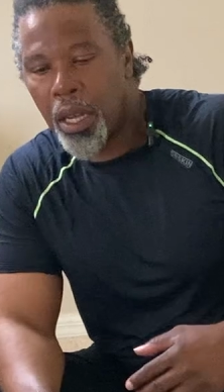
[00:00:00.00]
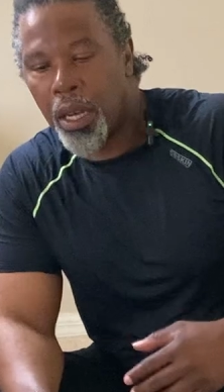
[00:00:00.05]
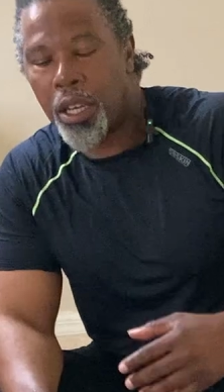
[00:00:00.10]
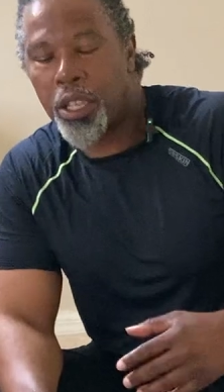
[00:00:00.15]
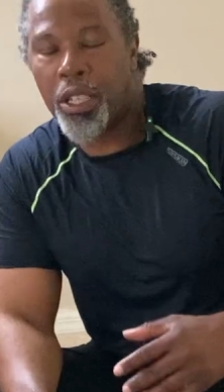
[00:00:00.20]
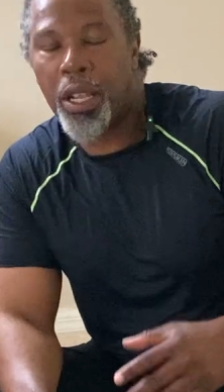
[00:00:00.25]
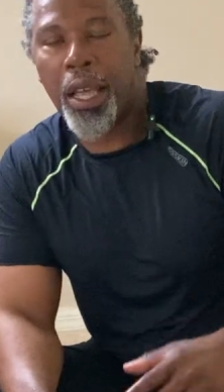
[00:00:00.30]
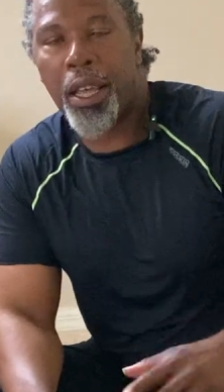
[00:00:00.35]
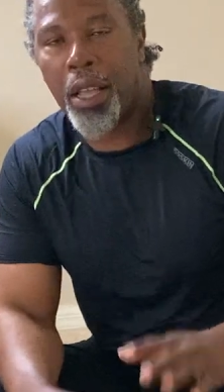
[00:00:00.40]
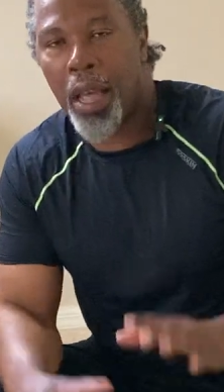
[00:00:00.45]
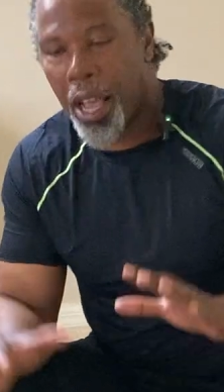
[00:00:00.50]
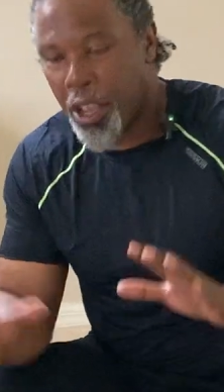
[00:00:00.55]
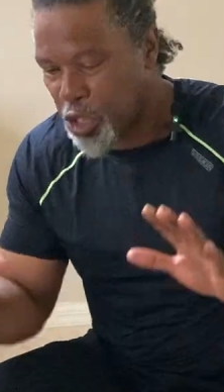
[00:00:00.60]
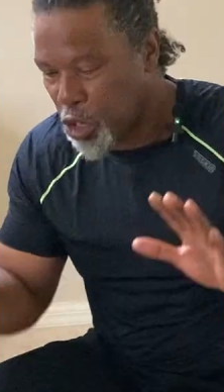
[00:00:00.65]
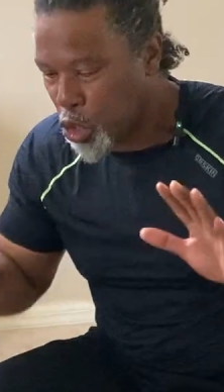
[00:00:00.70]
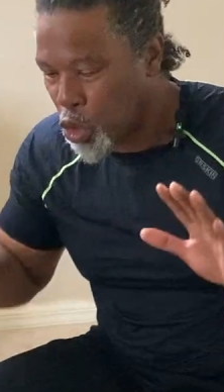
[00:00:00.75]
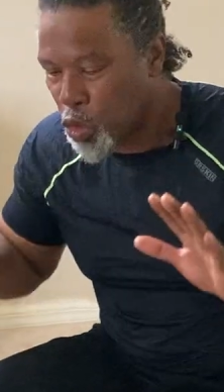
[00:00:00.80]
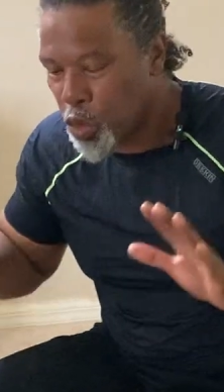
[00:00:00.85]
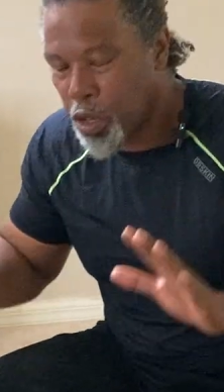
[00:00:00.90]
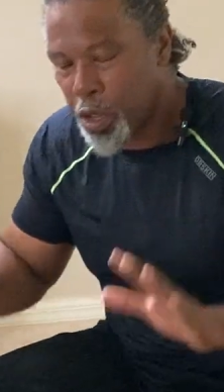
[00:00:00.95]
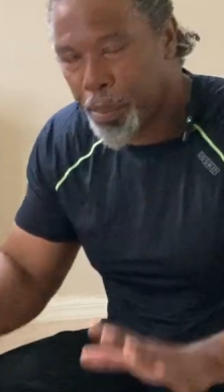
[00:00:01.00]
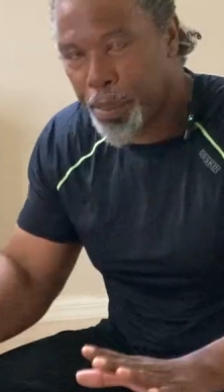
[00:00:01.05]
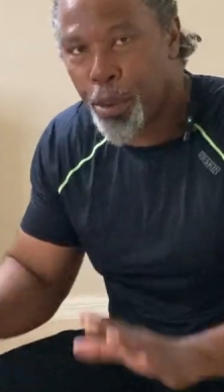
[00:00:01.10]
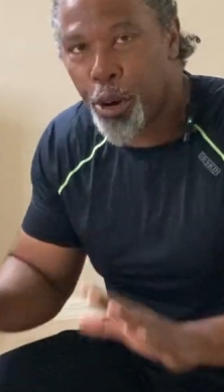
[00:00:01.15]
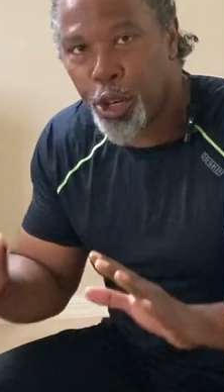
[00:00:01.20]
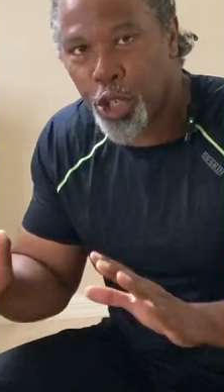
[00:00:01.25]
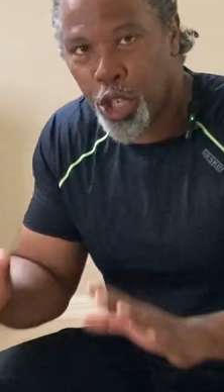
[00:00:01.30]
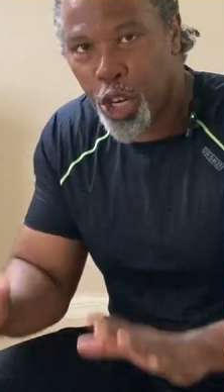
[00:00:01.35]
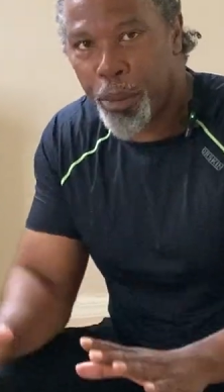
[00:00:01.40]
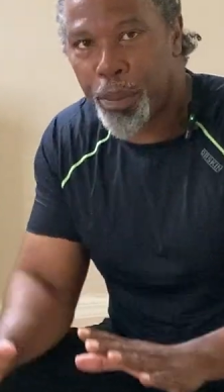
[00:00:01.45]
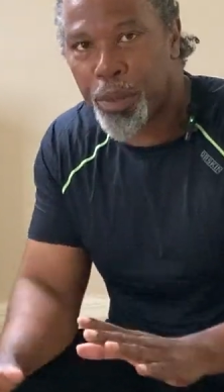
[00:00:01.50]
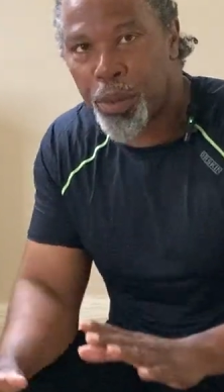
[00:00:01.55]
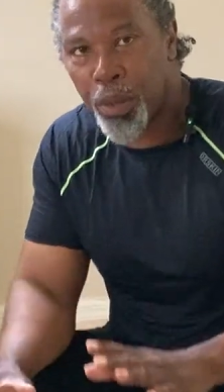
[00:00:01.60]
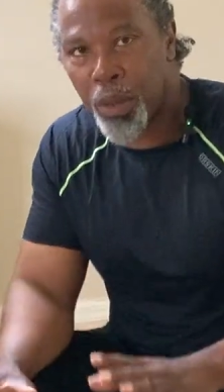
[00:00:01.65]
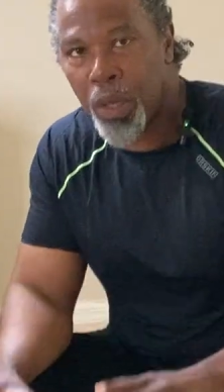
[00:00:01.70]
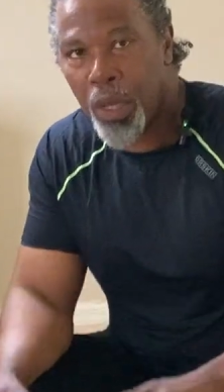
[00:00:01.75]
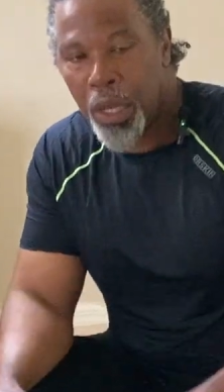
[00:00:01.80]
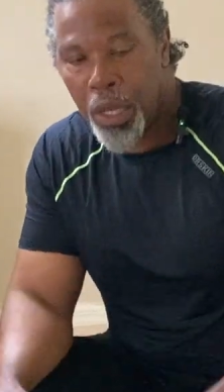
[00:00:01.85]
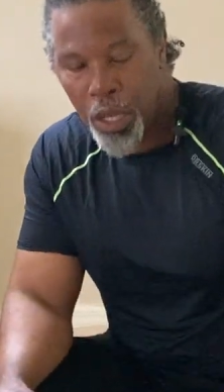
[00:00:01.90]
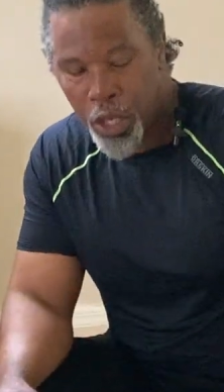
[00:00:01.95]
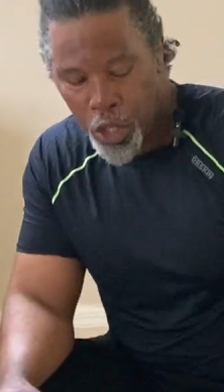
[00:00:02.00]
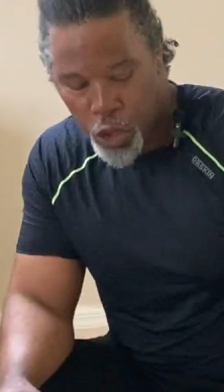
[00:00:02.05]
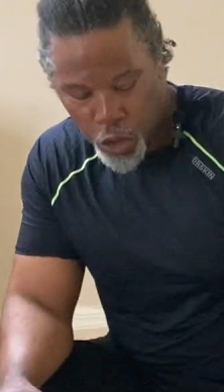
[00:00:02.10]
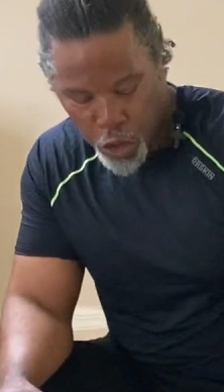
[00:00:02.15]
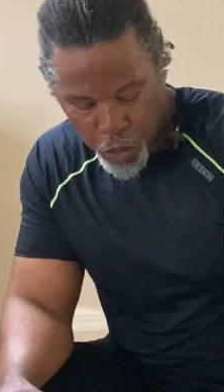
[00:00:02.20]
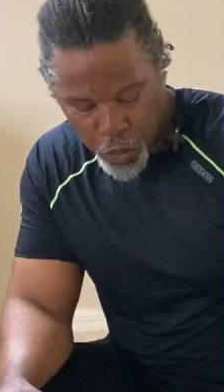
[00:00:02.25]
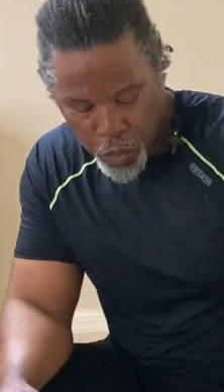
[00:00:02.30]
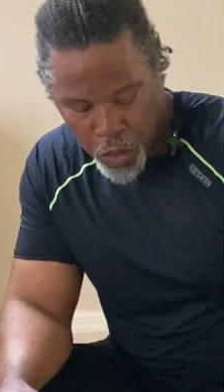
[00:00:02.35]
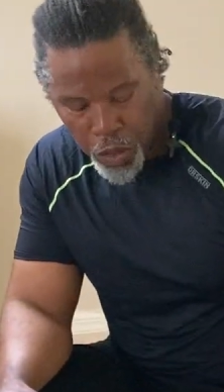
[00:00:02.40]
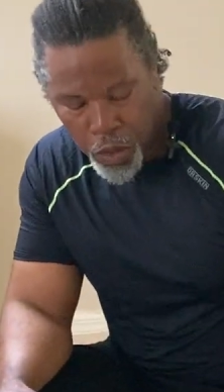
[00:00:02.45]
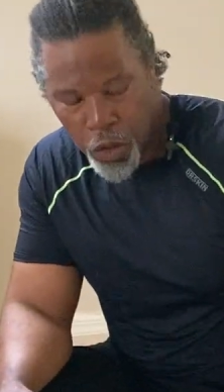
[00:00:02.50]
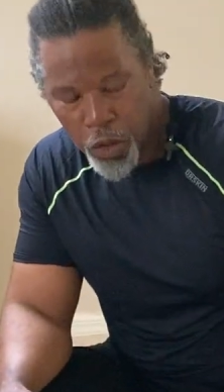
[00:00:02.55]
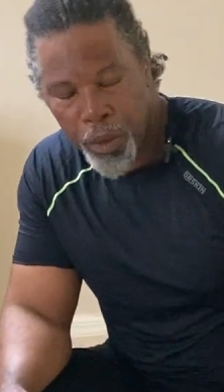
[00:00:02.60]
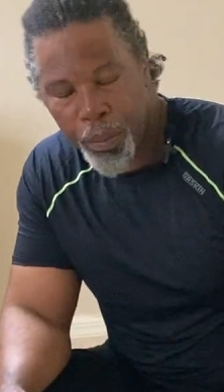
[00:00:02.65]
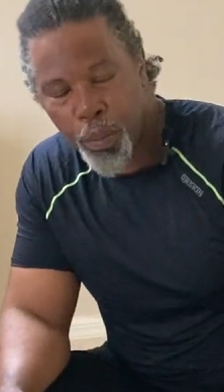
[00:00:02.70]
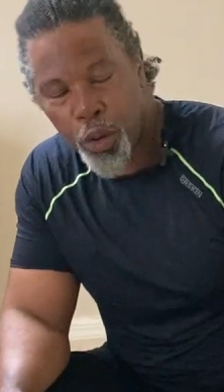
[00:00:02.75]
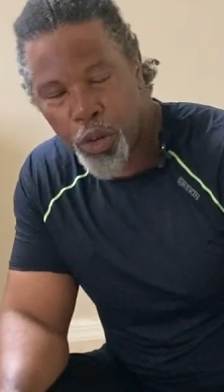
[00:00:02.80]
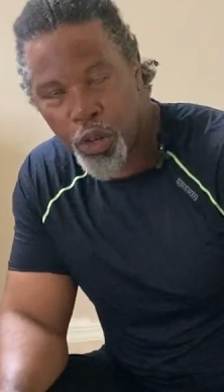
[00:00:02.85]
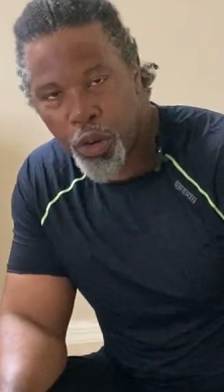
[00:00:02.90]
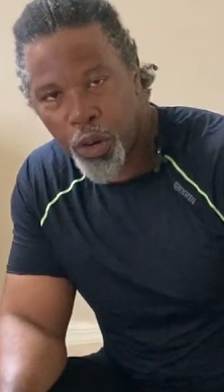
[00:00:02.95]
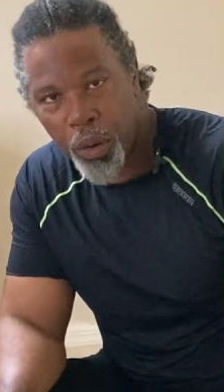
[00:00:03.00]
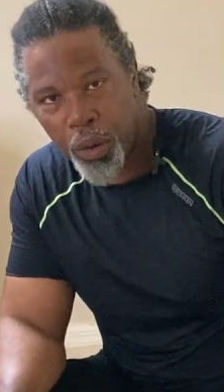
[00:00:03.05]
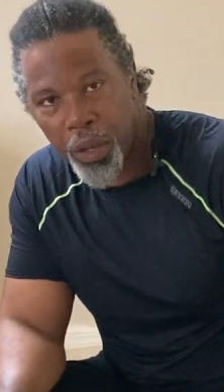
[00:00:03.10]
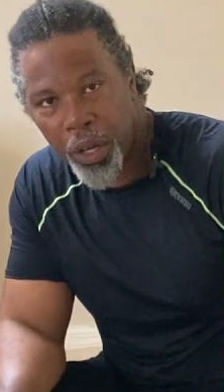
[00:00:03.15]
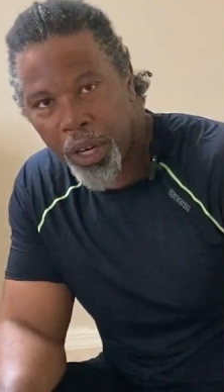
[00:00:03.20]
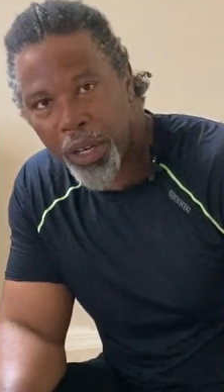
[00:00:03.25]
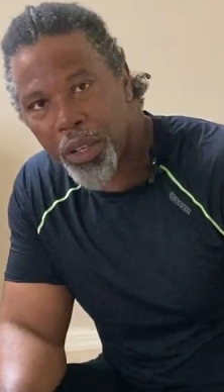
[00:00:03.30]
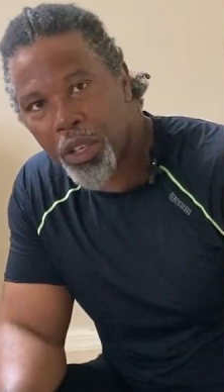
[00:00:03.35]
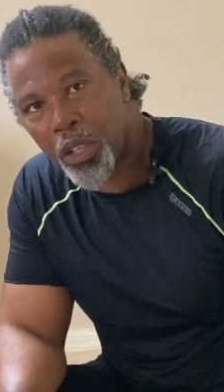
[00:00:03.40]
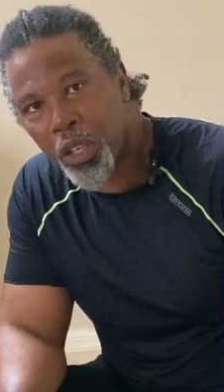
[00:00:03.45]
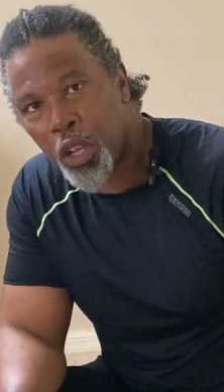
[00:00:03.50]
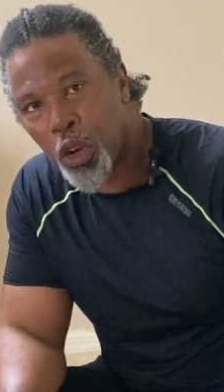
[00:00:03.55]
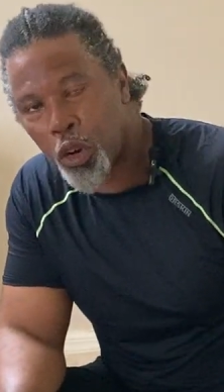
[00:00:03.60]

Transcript: because like as you're doing your push-ups, you wanna put your you